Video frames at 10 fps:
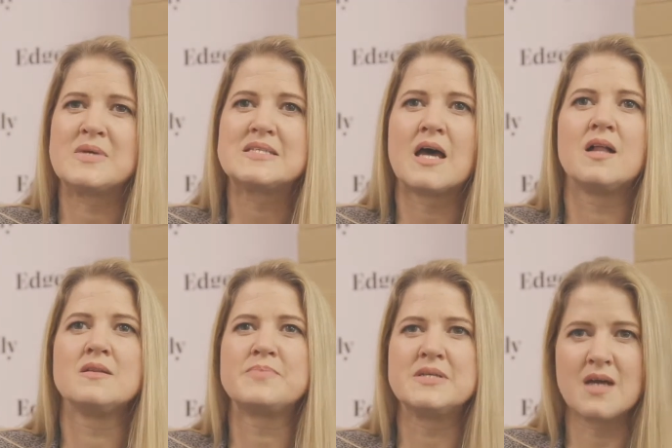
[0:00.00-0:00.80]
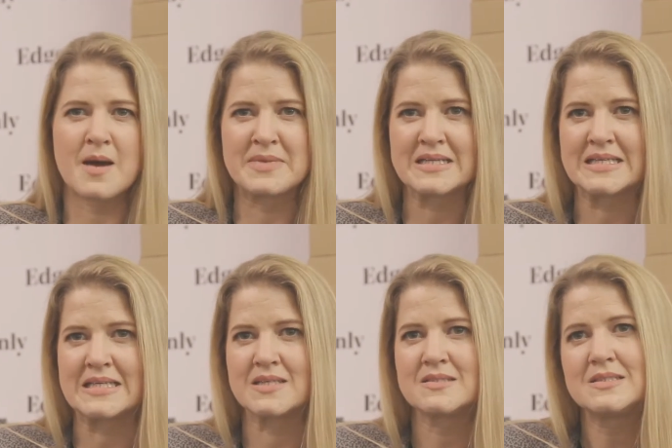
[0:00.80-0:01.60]
We sell
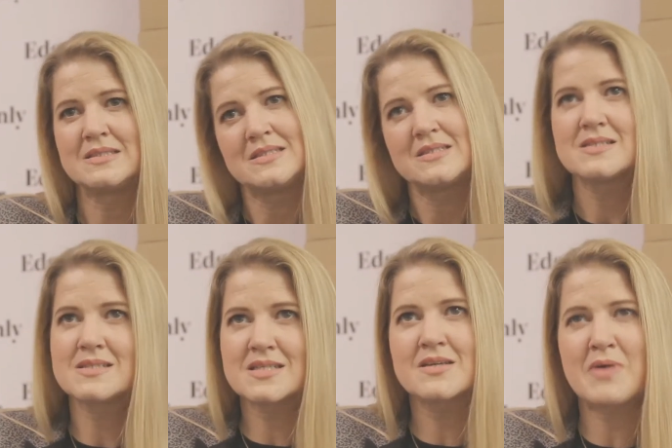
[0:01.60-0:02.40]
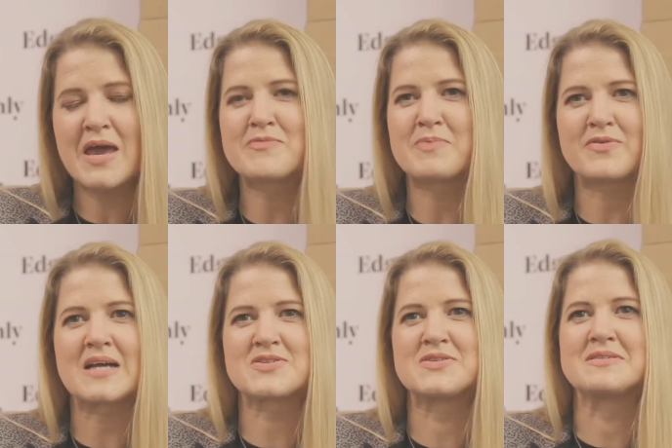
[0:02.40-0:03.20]
predominantly to creative
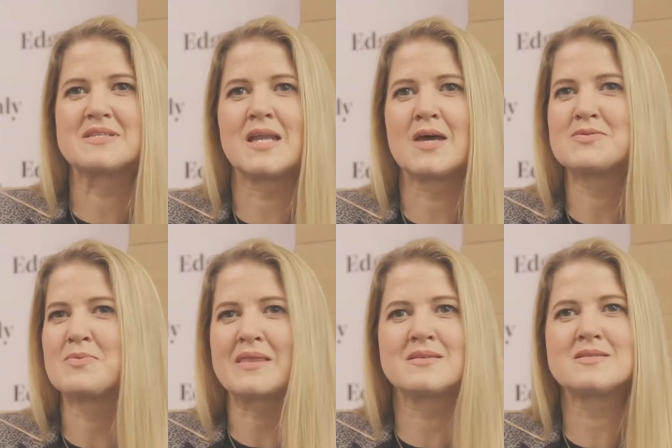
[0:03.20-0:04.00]
professionals, you know, whether